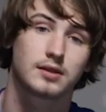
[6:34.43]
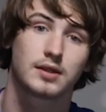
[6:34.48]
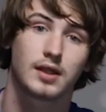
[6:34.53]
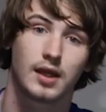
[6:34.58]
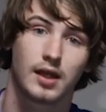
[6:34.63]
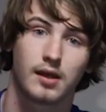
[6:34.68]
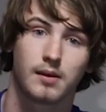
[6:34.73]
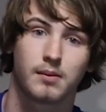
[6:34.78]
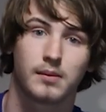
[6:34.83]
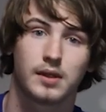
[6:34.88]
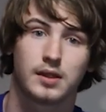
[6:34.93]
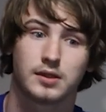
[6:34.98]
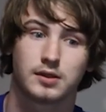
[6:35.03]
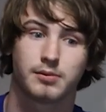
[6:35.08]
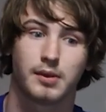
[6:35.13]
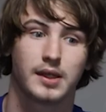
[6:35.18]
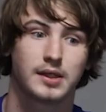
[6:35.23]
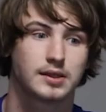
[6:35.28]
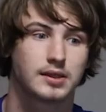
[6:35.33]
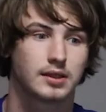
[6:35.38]
game is
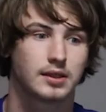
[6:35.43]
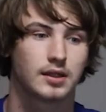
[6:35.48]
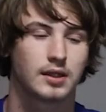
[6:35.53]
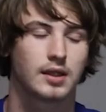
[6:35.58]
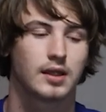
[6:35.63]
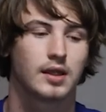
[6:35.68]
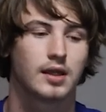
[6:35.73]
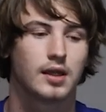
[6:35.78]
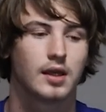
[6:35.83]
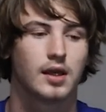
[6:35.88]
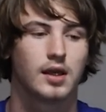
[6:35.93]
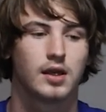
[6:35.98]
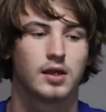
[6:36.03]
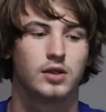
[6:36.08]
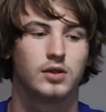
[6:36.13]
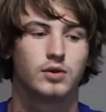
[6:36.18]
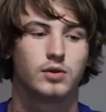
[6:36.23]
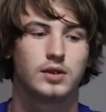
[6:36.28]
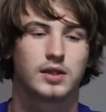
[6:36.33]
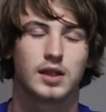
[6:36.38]
basically
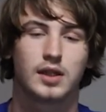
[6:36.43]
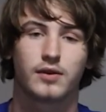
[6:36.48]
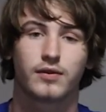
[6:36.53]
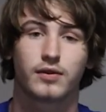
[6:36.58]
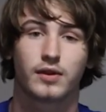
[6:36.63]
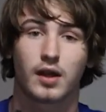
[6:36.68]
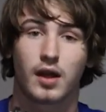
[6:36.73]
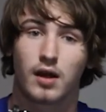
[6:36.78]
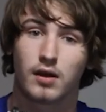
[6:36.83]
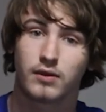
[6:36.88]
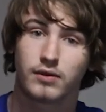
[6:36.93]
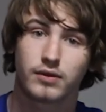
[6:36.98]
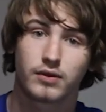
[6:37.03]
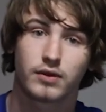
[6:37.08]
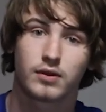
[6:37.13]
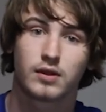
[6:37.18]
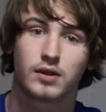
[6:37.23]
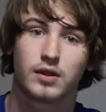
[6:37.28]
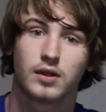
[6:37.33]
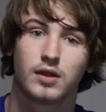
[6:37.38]
you give
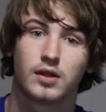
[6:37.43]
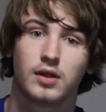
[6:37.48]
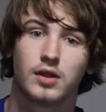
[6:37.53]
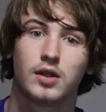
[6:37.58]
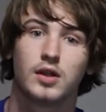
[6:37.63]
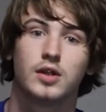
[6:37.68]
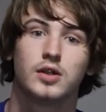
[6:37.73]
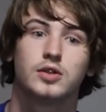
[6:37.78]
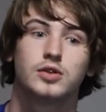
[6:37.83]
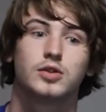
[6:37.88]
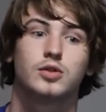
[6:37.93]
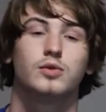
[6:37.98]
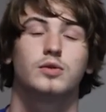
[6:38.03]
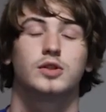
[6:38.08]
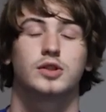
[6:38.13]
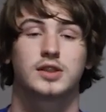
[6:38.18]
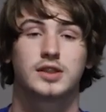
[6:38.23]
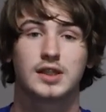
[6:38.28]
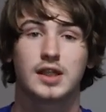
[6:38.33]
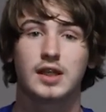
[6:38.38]
love to
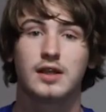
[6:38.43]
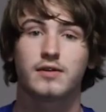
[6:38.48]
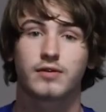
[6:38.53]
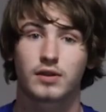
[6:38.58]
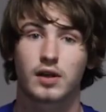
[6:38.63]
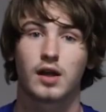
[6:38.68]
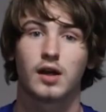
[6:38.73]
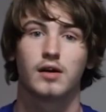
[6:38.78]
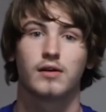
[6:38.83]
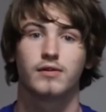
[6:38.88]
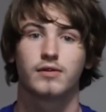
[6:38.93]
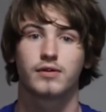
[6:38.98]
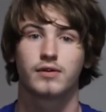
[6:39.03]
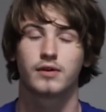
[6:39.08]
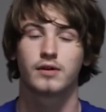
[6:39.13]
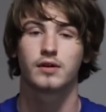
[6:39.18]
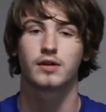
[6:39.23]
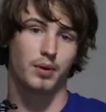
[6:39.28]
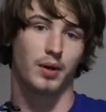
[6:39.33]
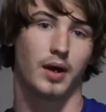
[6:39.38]
receive love,
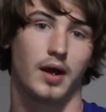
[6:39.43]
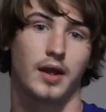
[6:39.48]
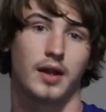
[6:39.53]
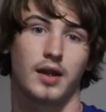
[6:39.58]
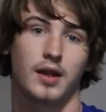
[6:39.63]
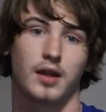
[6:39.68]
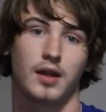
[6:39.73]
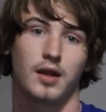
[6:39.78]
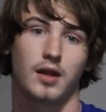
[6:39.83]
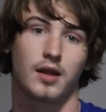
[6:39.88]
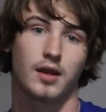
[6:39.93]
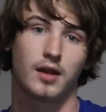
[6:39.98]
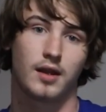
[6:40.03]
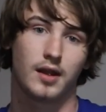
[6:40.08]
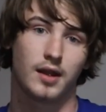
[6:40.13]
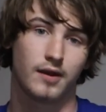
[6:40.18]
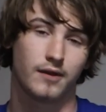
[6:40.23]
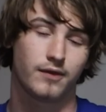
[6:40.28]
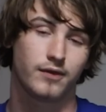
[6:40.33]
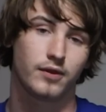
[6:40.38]
but
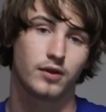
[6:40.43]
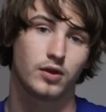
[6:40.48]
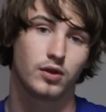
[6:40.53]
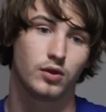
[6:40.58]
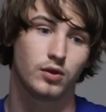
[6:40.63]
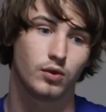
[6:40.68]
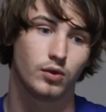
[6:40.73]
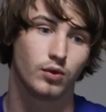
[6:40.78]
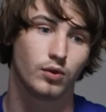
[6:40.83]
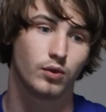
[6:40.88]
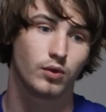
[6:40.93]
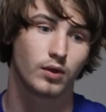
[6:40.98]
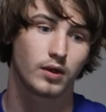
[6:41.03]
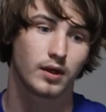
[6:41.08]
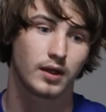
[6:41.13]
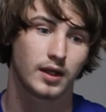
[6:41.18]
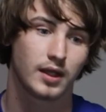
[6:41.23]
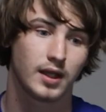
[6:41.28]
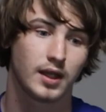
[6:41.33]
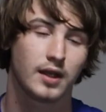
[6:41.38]
if you
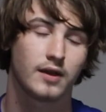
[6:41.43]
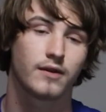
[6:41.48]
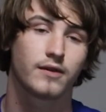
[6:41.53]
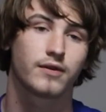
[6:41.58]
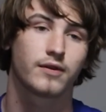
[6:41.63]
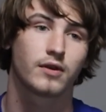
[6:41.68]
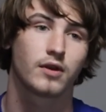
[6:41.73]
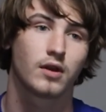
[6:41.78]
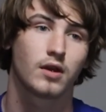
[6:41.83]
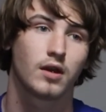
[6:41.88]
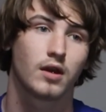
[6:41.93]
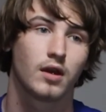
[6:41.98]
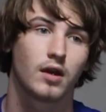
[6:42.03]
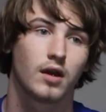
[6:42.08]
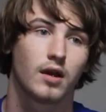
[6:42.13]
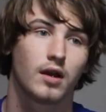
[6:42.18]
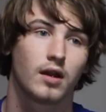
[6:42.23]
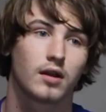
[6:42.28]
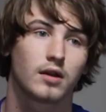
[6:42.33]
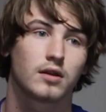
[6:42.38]
give
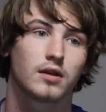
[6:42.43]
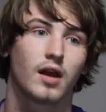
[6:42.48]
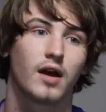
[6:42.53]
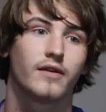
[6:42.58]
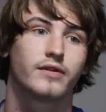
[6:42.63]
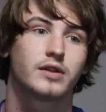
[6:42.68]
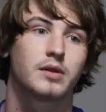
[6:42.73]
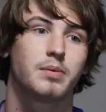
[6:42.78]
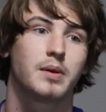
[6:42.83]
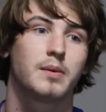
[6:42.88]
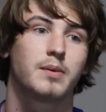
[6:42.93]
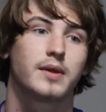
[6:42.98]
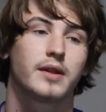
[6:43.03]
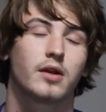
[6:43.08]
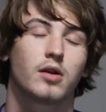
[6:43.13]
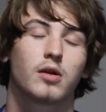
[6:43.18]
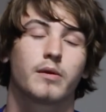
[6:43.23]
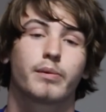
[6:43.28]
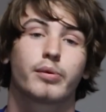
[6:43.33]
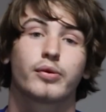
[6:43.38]
love to people that
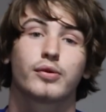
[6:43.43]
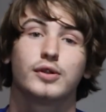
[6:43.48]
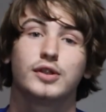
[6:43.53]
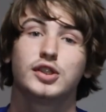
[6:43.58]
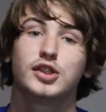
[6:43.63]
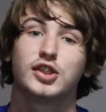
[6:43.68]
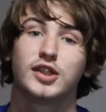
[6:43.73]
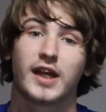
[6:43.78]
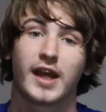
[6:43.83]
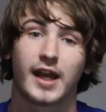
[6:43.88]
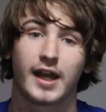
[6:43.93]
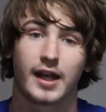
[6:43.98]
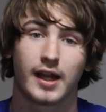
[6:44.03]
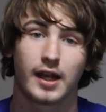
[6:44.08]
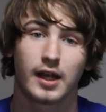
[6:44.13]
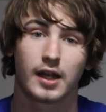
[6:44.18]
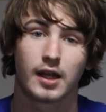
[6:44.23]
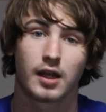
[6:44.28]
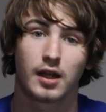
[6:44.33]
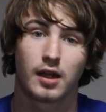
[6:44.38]
don't appreciate it,